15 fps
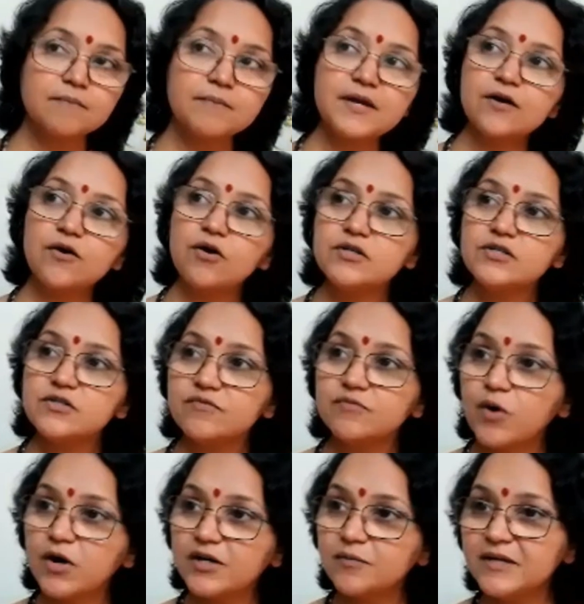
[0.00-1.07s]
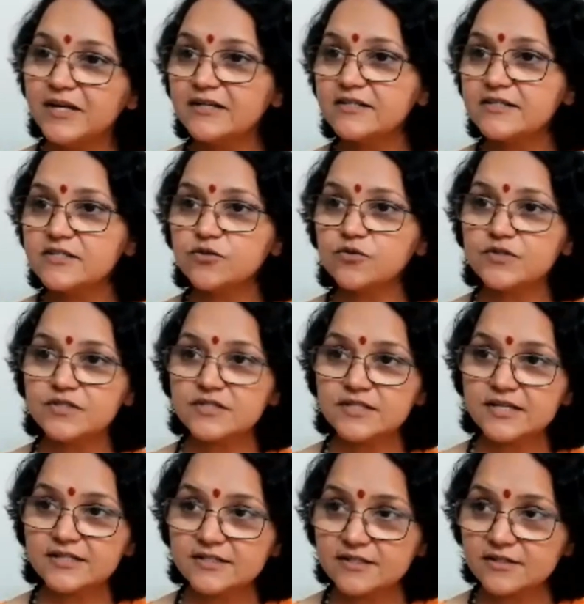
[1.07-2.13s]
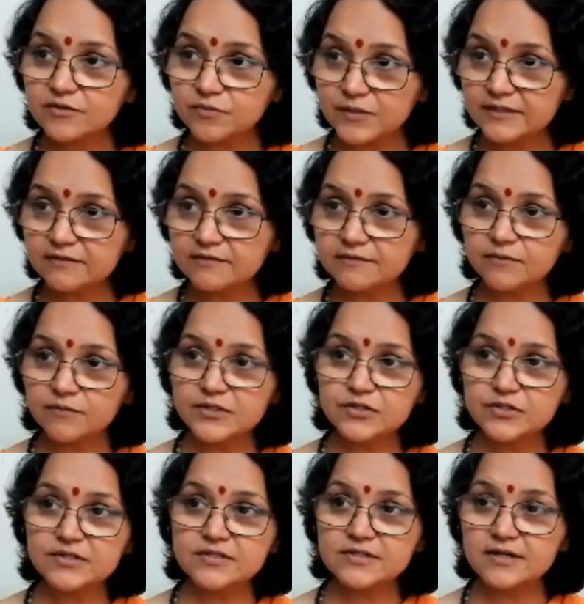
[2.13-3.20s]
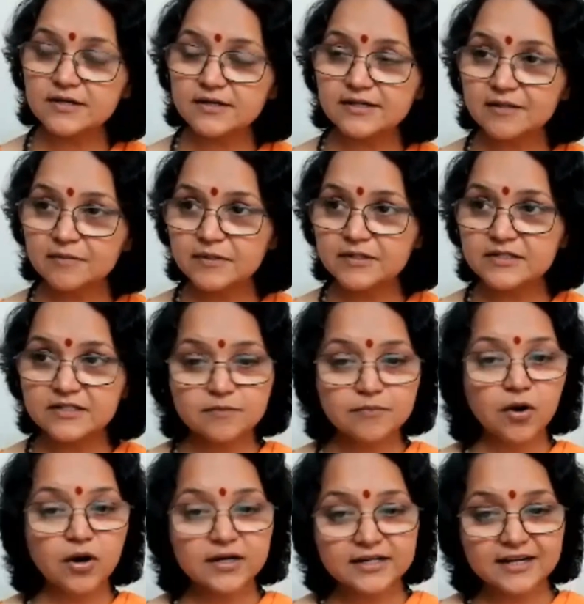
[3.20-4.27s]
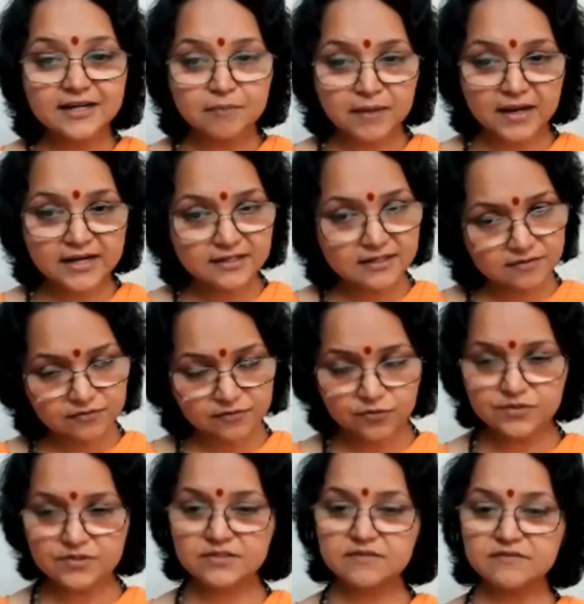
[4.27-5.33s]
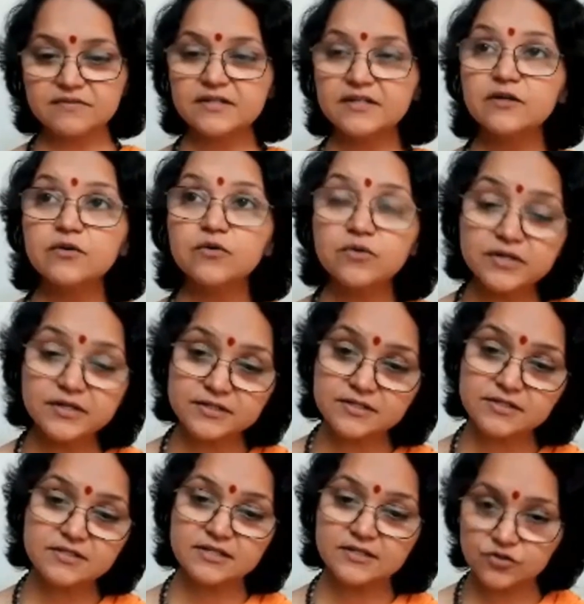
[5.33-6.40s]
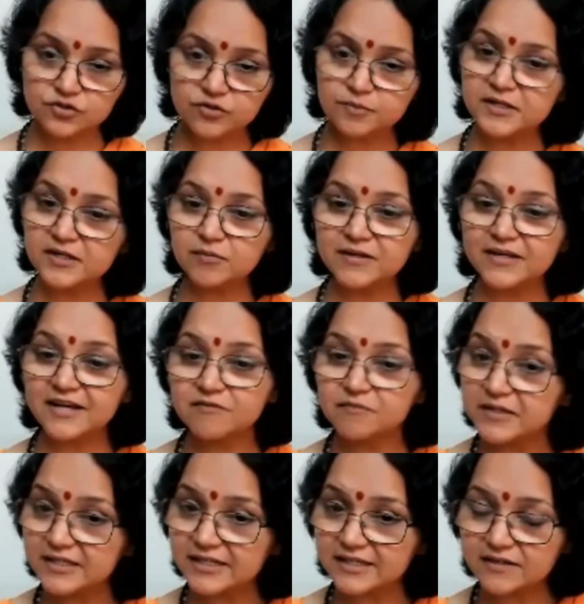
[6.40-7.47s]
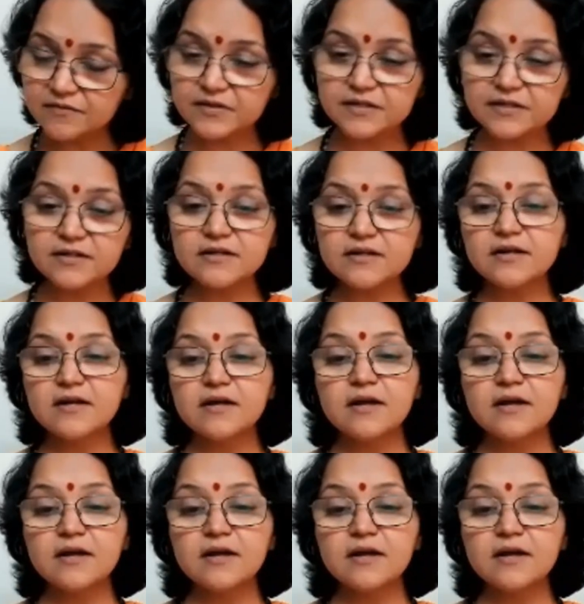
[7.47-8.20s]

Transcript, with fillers: because of what we are associated with, which is a limited body and mind, and of course, it's a very glorious instrument we have been given,